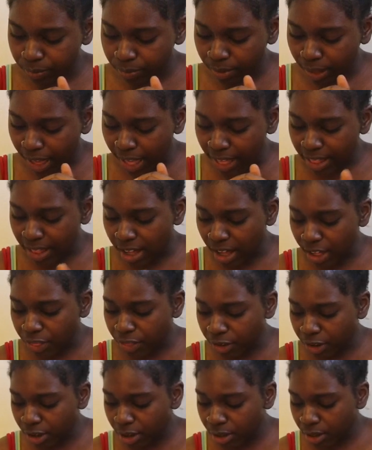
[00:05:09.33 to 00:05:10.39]
as
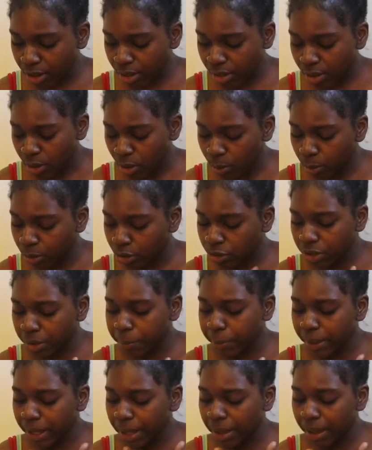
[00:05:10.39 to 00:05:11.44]
others, which
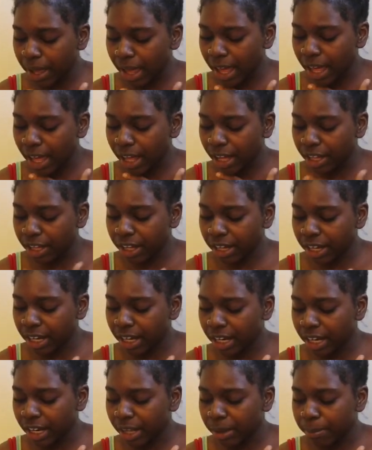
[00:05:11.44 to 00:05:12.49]
could be a good
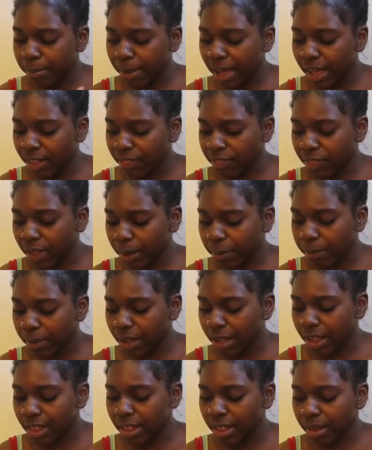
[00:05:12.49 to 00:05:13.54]
and a bad thing,
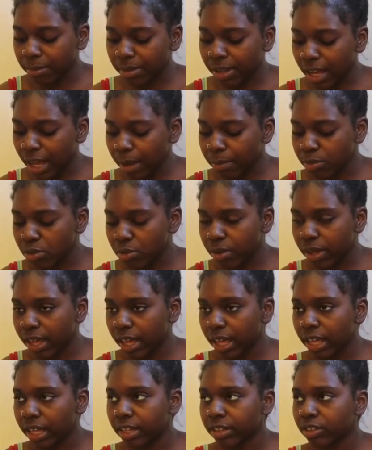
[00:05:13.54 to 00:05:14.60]
because sometimes you
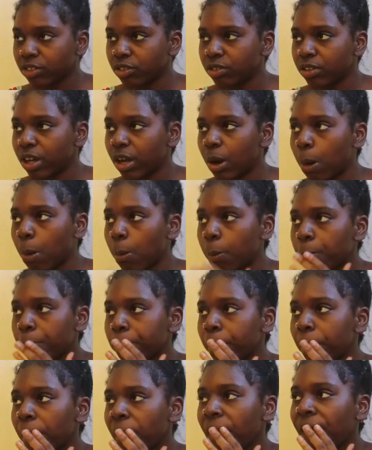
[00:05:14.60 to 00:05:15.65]
can't, you know,
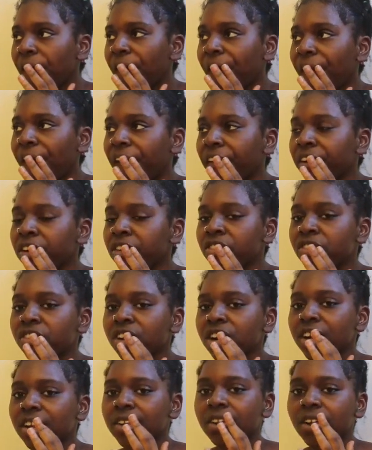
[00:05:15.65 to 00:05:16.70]

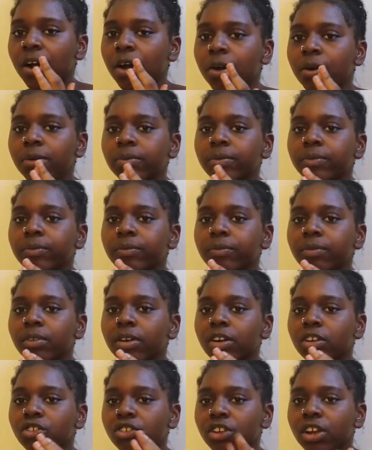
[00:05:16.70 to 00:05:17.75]
just don't
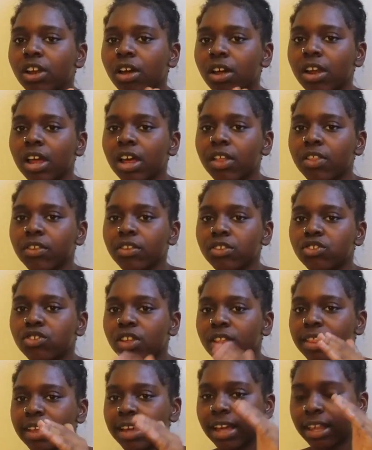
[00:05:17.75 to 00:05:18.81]
shit on others
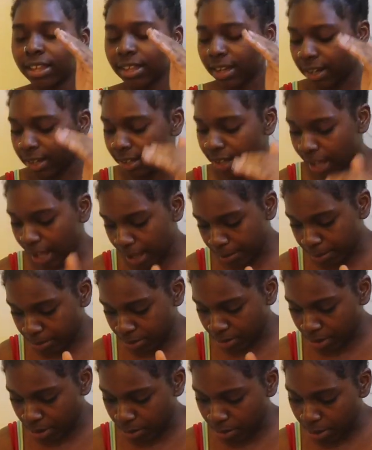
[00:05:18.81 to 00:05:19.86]
just to get to the top.
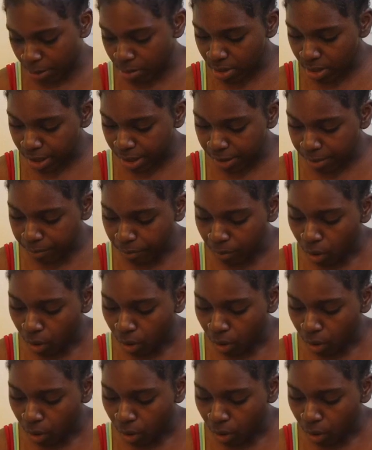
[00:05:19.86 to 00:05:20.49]
You know what I'm saying?